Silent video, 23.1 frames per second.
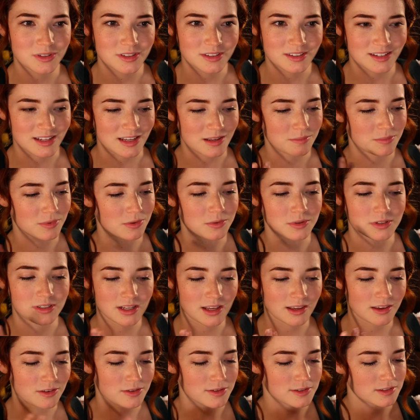steep it would
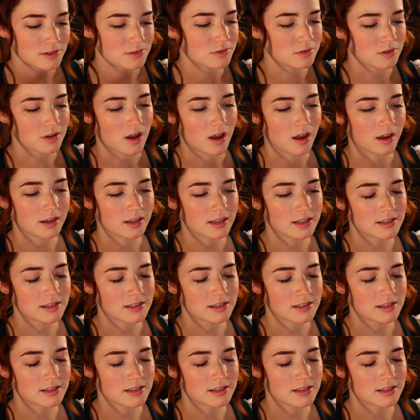take you so long.